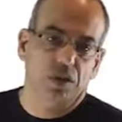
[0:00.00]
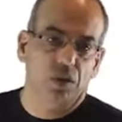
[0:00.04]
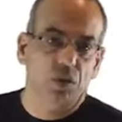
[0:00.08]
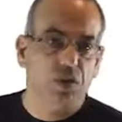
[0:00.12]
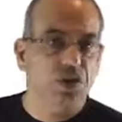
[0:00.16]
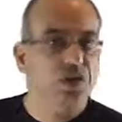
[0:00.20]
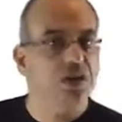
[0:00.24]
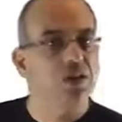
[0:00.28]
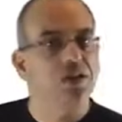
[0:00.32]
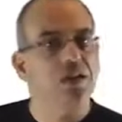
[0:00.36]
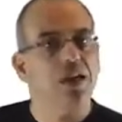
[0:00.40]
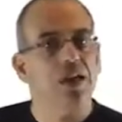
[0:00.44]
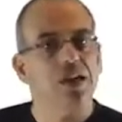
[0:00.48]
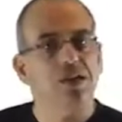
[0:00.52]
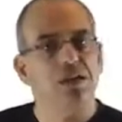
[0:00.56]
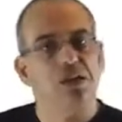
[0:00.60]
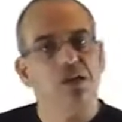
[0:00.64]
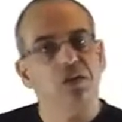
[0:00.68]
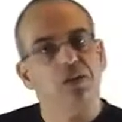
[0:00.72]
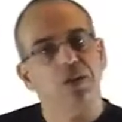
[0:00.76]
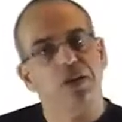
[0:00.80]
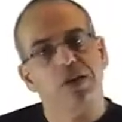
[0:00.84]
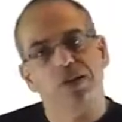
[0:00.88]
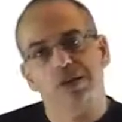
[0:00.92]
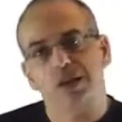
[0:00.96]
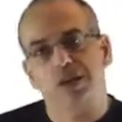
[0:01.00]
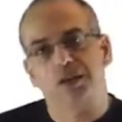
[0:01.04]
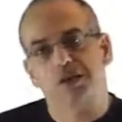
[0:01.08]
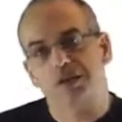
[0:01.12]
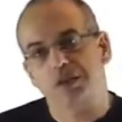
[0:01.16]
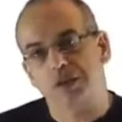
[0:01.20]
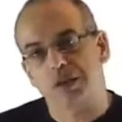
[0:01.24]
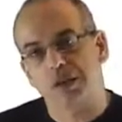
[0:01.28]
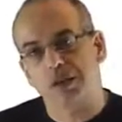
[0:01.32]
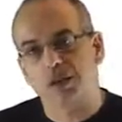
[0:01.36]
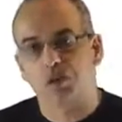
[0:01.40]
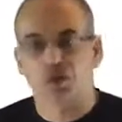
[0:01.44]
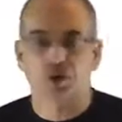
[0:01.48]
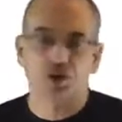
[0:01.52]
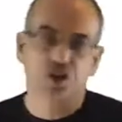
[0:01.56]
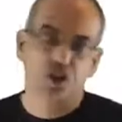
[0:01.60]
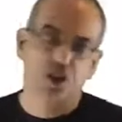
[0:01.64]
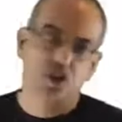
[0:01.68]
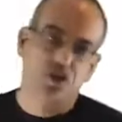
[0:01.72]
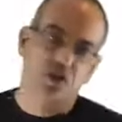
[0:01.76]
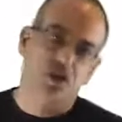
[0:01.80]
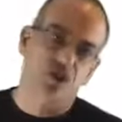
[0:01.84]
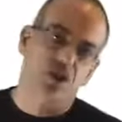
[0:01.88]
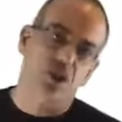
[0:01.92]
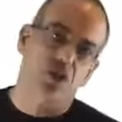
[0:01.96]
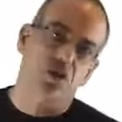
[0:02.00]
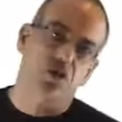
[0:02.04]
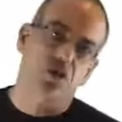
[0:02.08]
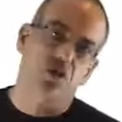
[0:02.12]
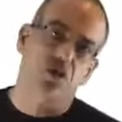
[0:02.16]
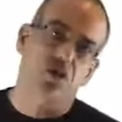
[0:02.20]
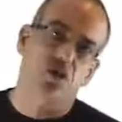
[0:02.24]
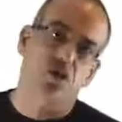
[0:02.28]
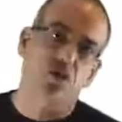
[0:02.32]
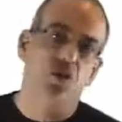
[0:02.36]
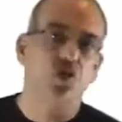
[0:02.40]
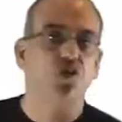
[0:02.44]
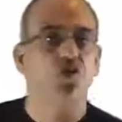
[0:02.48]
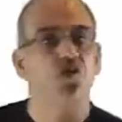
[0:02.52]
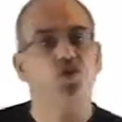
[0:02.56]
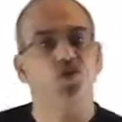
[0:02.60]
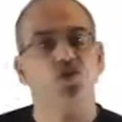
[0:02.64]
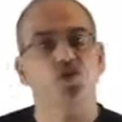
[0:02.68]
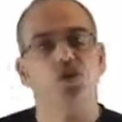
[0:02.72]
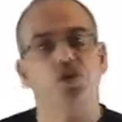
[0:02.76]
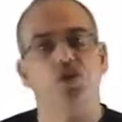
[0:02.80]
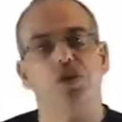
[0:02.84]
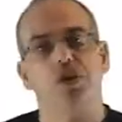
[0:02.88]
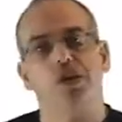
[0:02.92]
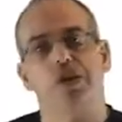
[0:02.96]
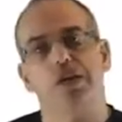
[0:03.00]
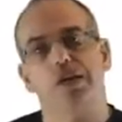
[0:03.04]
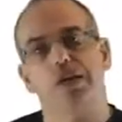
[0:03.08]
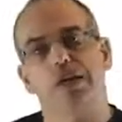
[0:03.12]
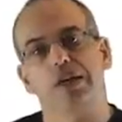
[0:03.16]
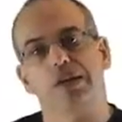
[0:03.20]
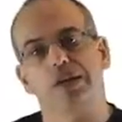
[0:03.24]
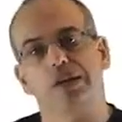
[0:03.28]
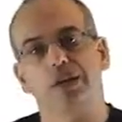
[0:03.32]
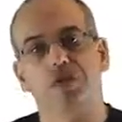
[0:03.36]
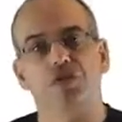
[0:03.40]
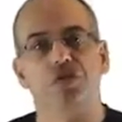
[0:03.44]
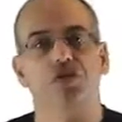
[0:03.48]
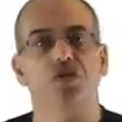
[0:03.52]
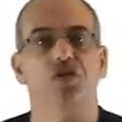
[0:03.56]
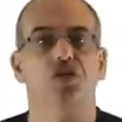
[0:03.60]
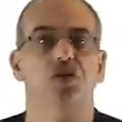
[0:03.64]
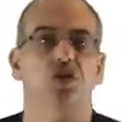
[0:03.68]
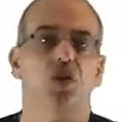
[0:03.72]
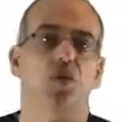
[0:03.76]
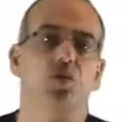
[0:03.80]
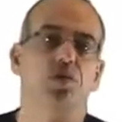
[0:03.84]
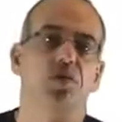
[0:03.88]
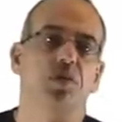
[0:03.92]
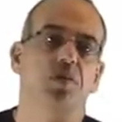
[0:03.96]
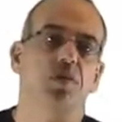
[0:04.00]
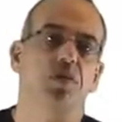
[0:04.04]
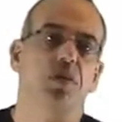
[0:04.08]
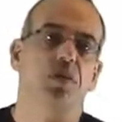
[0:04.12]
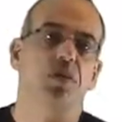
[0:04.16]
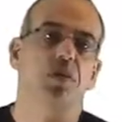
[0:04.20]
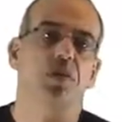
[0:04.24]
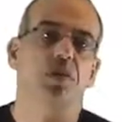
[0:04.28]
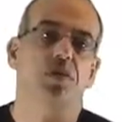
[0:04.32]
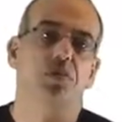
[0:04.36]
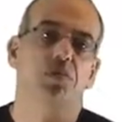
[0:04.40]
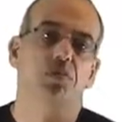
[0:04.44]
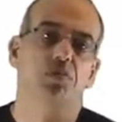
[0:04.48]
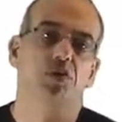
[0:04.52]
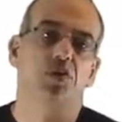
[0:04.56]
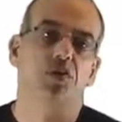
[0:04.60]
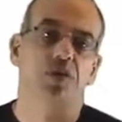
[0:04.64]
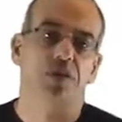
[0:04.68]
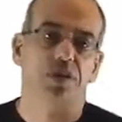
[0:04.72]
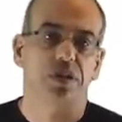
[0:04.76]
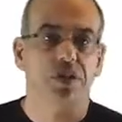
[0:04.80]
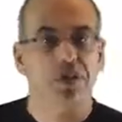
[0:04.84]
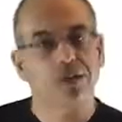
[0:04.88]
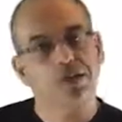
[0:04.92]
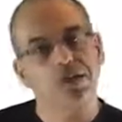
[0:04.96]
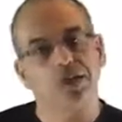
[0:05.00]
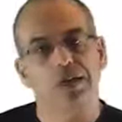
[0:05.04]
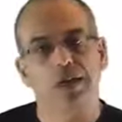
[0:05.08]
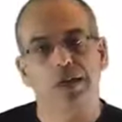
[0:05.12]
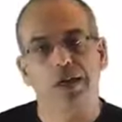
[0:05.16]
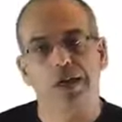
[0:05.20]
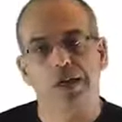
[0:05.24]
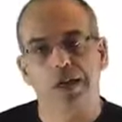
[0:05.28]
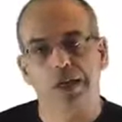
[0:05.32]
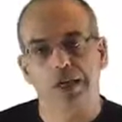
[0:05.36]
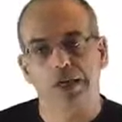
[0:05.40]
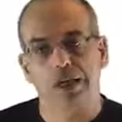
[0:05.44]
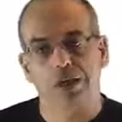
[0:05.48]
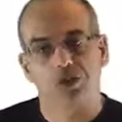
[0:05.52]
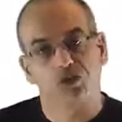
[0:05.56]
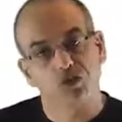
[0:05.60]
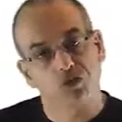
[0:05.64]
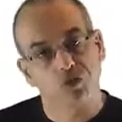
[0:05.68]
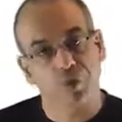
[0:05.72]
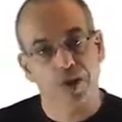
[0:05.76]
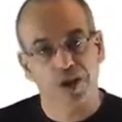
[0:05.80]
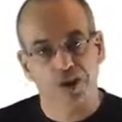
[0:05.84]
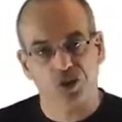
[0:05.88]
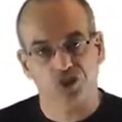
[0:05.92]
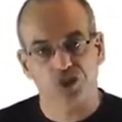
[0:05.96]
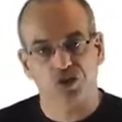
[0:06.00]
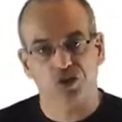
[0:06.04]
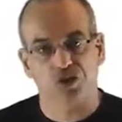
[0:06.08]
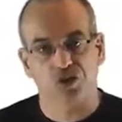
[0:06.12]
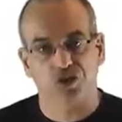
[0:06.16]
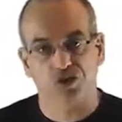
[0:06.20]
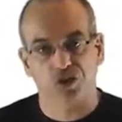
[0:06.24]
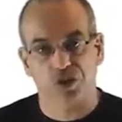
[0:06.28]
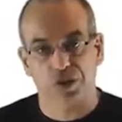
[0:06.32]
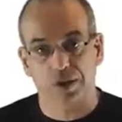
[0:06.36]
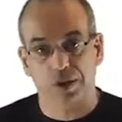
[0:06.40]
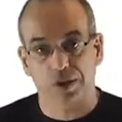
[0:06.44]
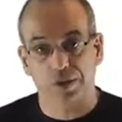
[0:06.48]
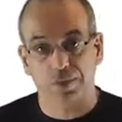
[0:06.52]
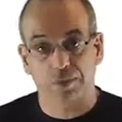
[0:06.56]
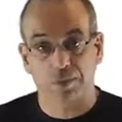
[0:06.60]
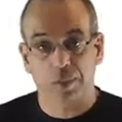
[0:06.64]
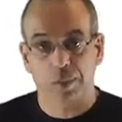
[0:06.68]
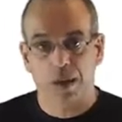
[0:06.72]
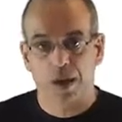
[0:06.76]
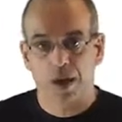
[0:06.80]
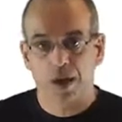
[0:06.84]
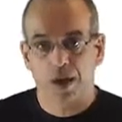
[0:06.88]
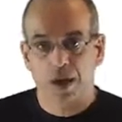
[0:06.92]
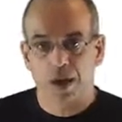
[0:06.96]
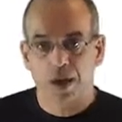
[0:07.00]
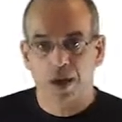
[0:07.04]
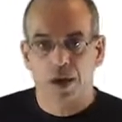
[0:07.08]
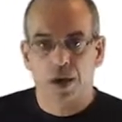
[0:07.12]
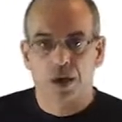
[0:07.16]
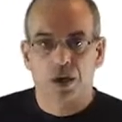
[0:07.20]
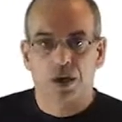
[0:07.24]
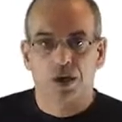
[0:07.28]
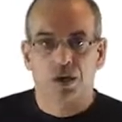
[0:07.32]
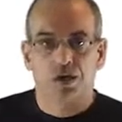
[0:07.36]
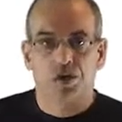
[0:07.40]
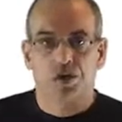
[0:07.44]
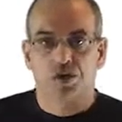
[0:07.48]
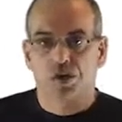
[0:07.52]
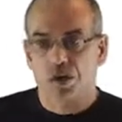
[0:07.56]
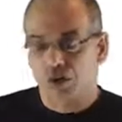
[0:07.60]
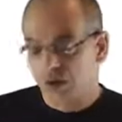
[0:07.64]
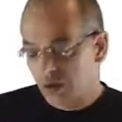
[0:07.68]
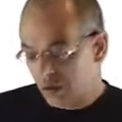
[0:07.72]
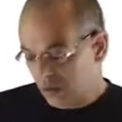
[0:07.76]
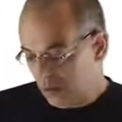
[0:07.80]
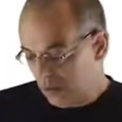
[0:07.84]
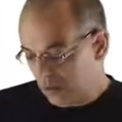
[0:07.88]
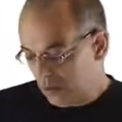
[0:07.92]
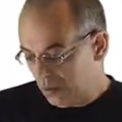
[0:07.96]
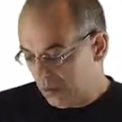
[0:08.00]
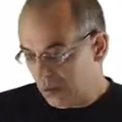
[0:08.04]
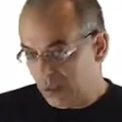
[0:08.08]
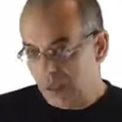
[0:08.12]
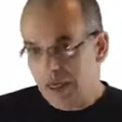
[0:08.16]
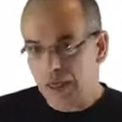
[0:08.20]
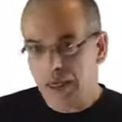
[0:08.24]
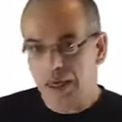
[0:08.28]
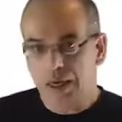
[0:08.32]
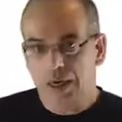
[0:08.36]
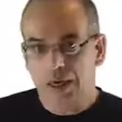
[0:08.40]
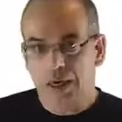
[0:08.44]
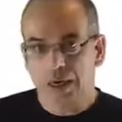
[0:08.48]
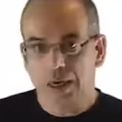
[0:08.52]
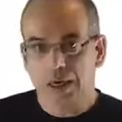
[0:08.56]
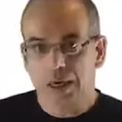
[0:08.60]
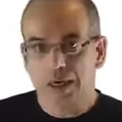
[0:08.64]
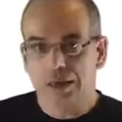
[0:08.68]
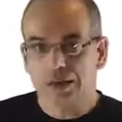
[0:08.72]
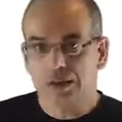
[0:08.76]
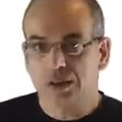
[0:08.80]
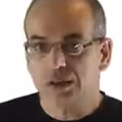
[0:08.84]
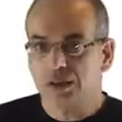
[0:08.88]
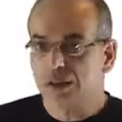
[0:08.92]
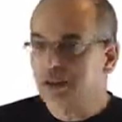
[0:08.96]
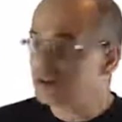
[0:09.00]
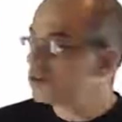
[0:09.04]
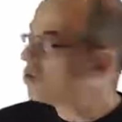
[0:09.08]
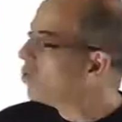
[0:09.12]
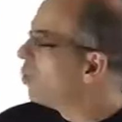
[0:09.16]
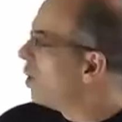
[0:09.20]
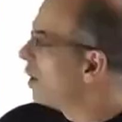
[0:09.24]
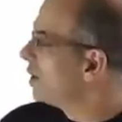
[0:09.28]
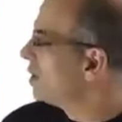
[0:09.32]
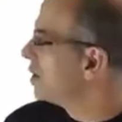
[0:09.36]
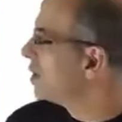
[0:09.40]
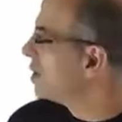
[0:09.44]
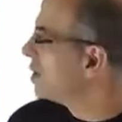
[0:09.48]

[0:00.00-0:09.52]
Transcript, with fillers: uh, we did not degrade anything. We just need to look for a different optimal point to match the circuit. So uh, this is quite